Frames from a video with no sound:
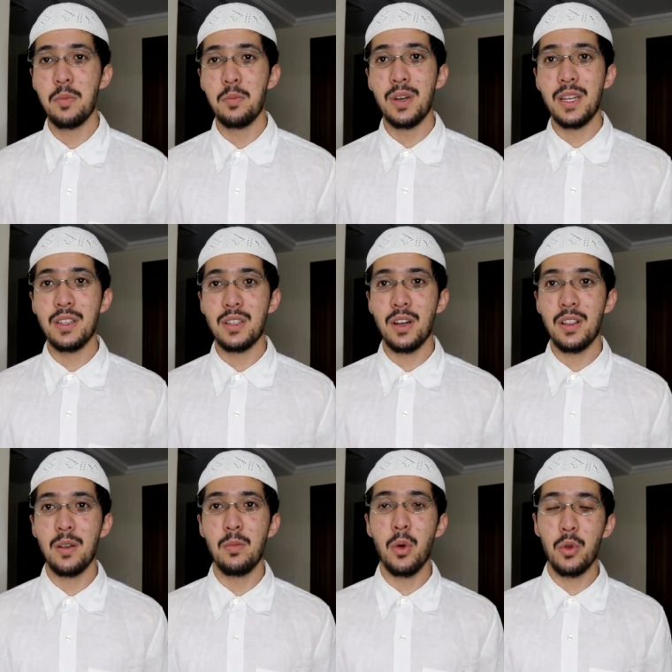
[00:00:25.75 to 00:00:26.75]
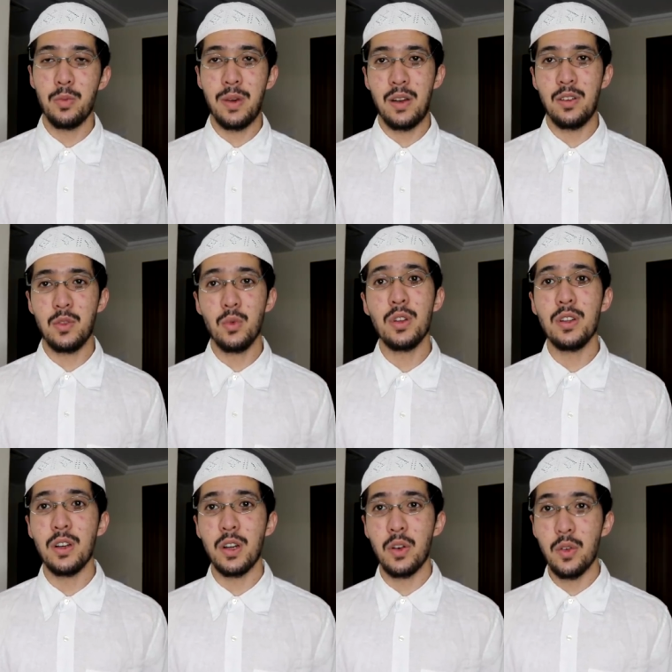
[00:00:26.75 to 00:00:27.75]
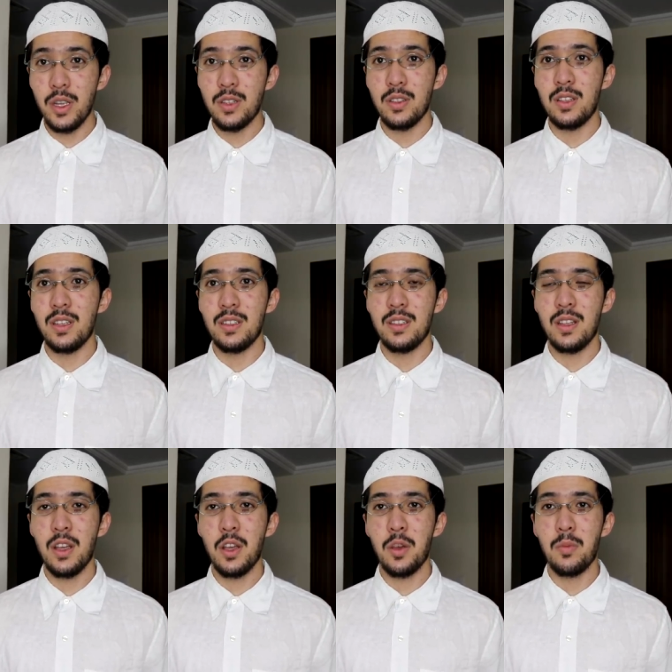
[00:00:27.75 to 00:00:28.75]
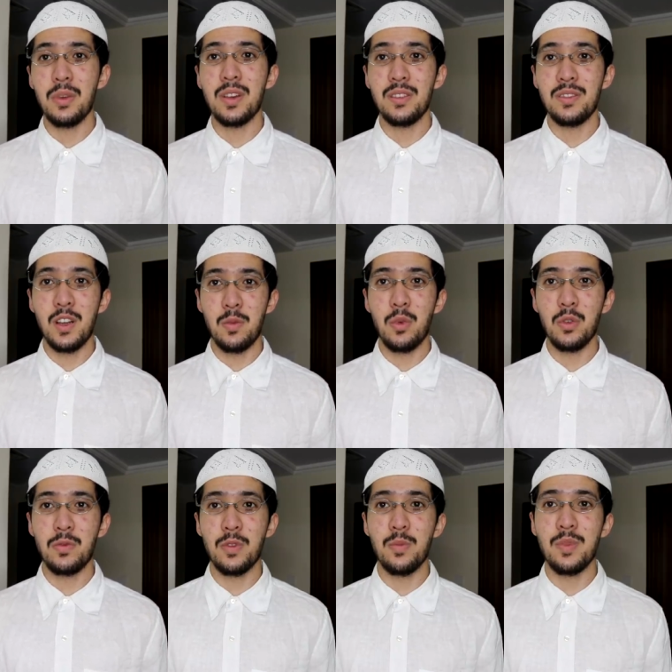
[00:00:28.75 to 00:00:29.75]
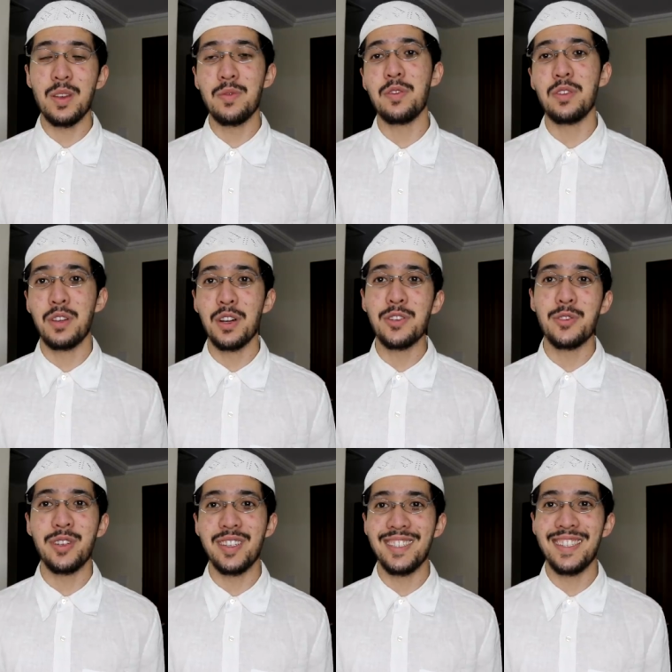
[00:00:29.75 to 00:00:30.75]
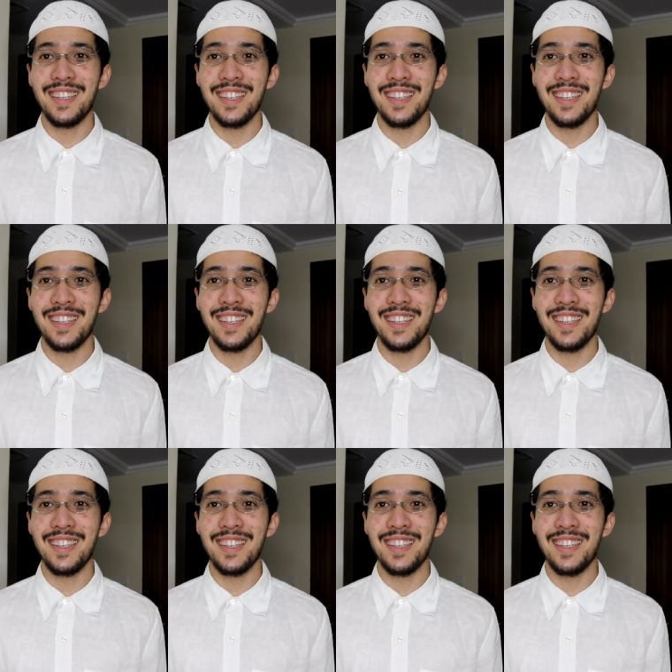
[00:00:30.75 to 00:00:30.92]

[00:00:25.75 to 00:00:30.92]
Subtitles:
but he thought the both parents wouldn't agree to this because they're both from different countries.